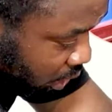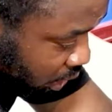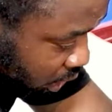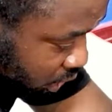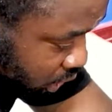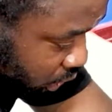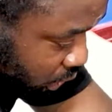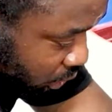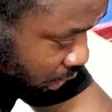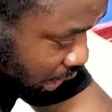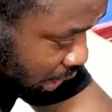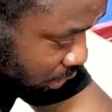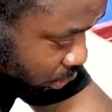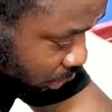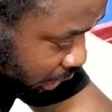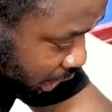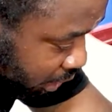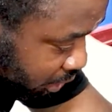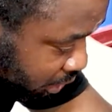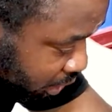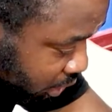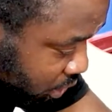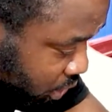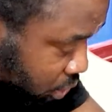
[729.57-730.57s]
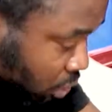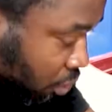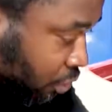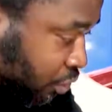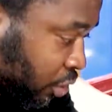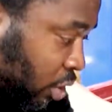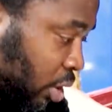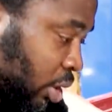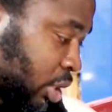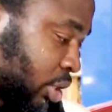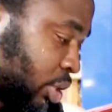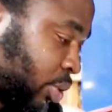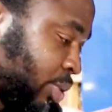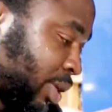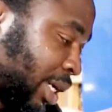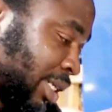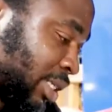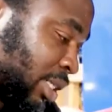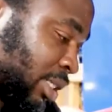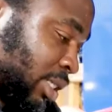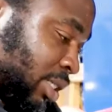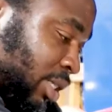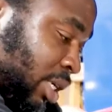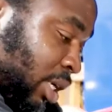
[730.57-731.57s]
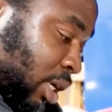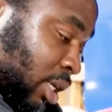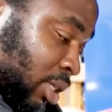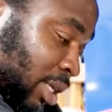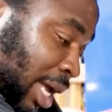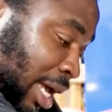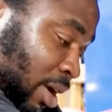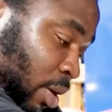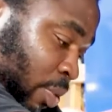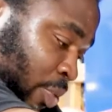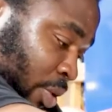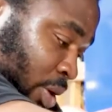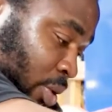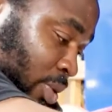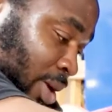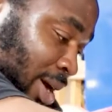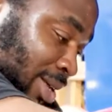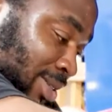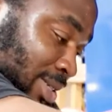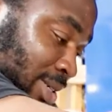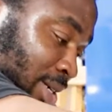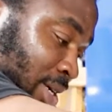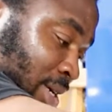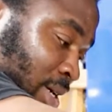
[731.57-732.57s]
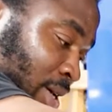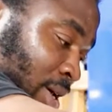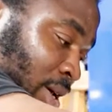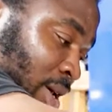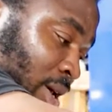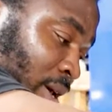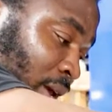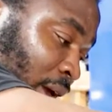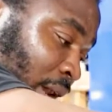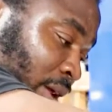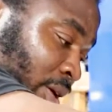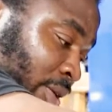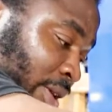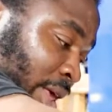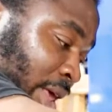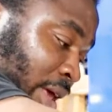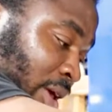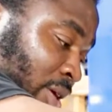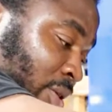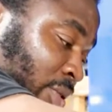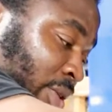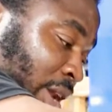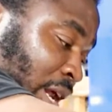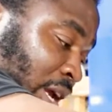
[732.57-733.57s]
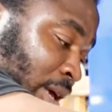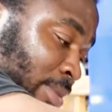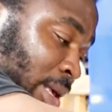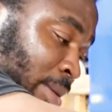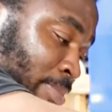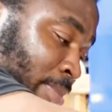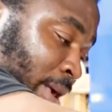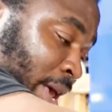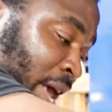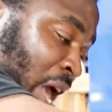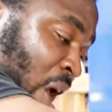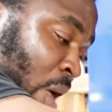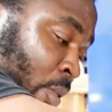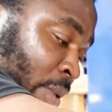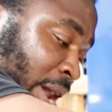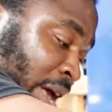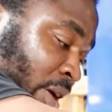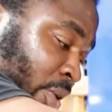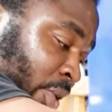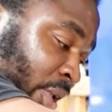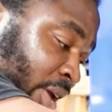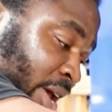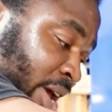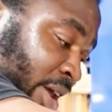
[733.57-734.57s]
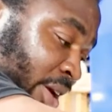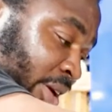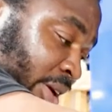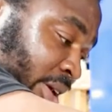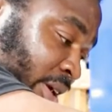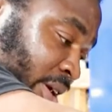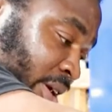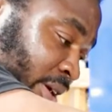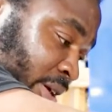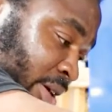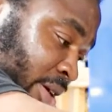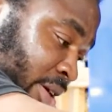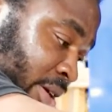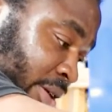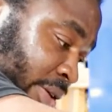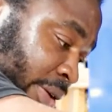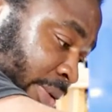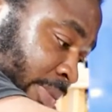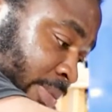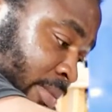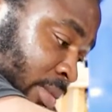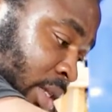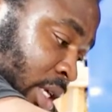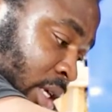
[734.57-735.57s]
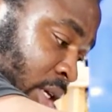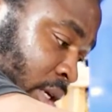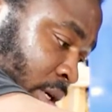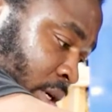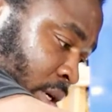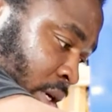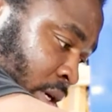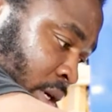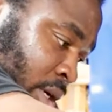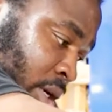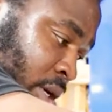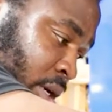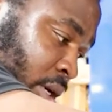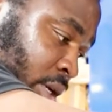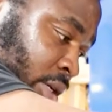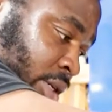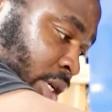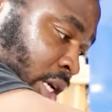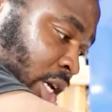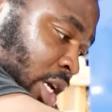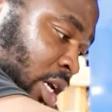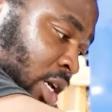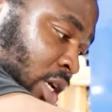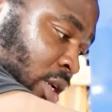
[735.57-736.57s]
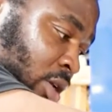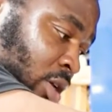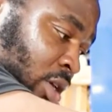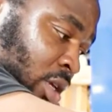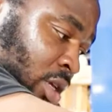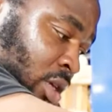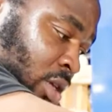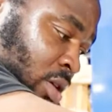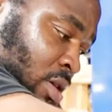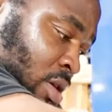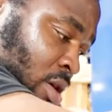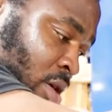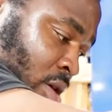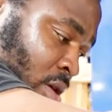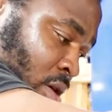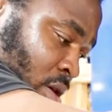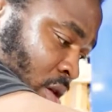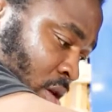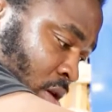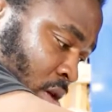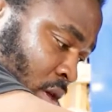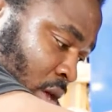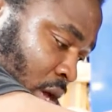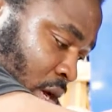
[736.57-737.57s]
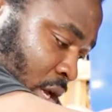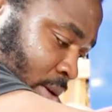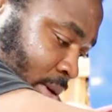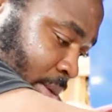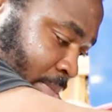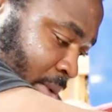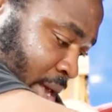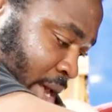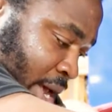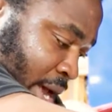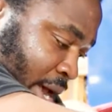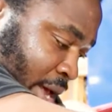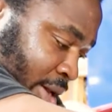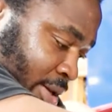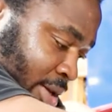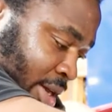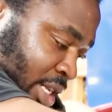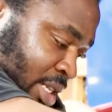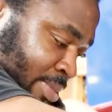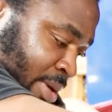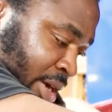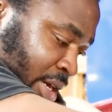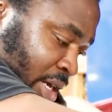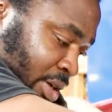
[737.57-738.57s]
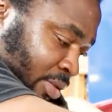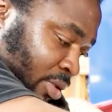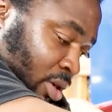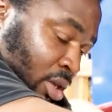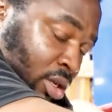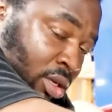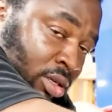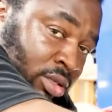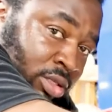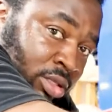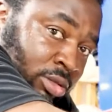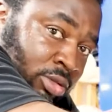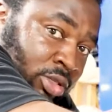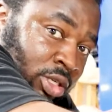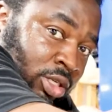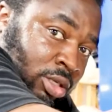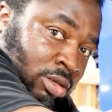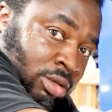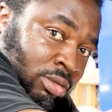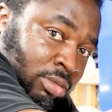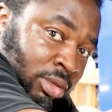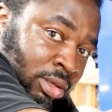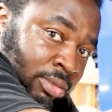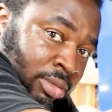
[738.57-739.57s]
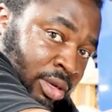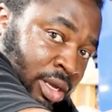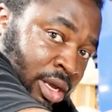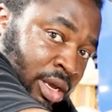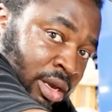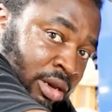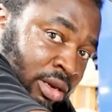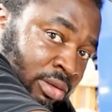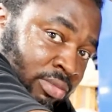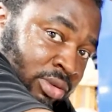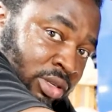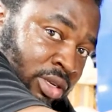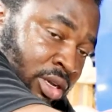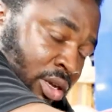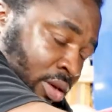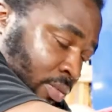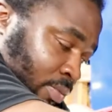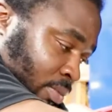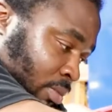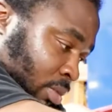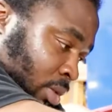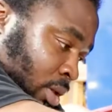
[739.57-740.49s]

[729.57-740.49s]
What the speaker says: Show you guys what I did so far, so you guys can see. Because I don't think you guys had a good angle. Then I'm gonna be mad when I go to edit it, and then I'm gonna be mad. That's about it, really. I'm just gonna be mad and upset.